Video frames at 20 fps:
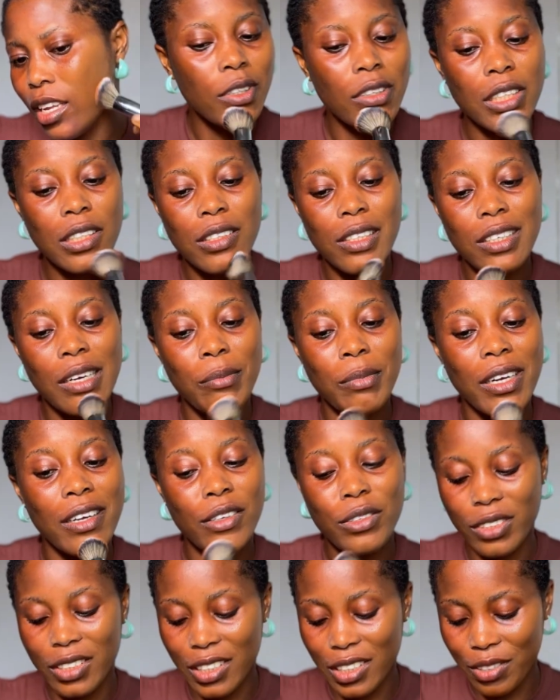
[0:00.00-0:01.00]
Each time I
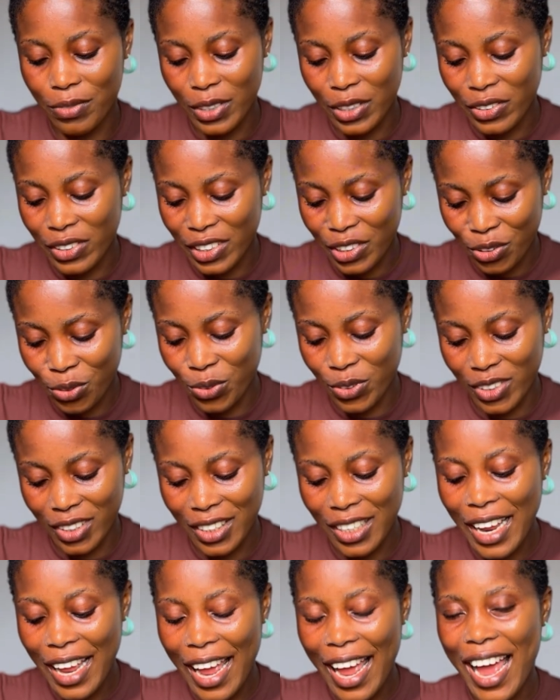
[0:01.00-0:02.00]
use this foundation,
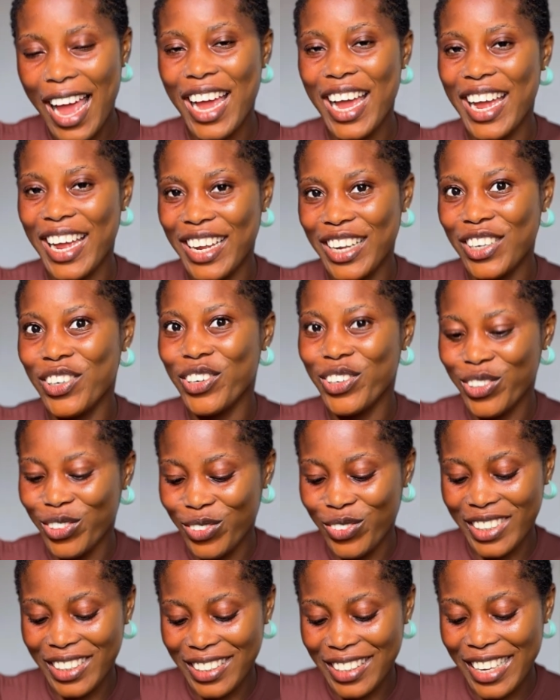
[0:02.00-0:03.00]
I
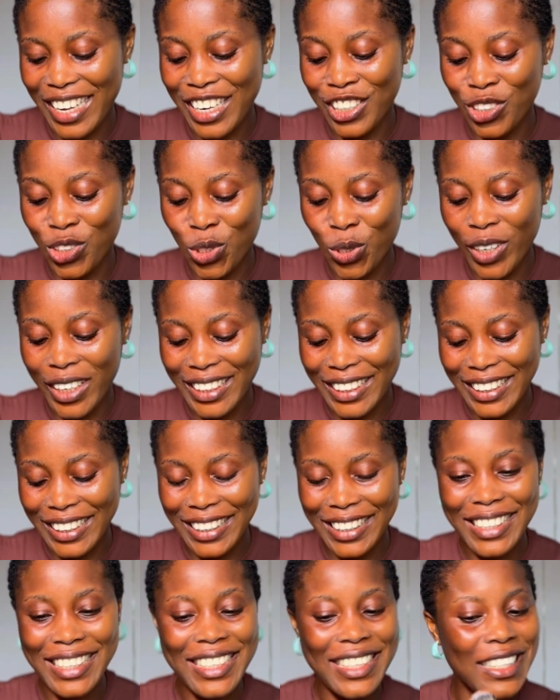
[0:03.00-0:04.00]
always enjoy the
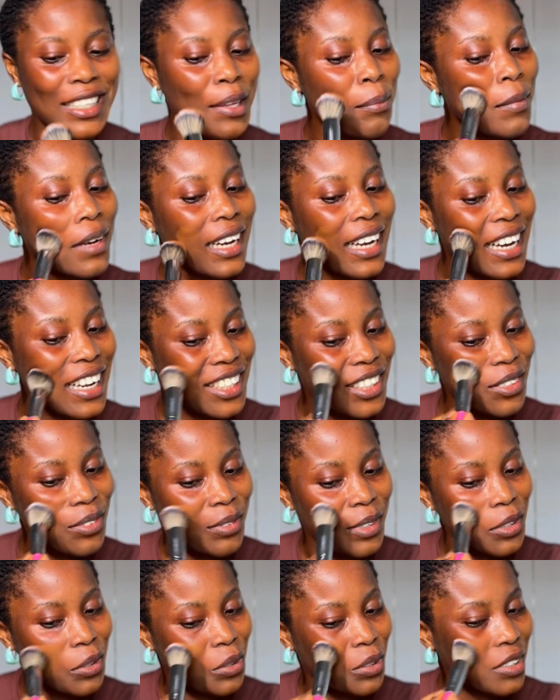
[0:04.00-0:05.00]
seamless
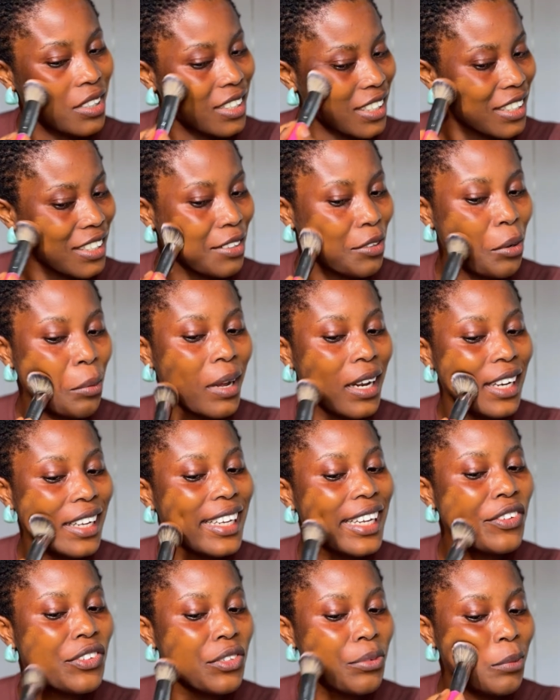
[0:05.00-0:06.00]
results it normally
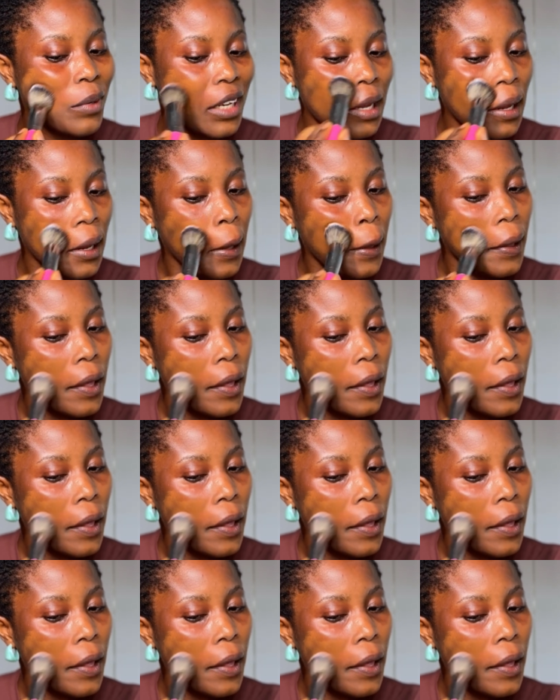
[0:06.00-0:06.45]
gives me.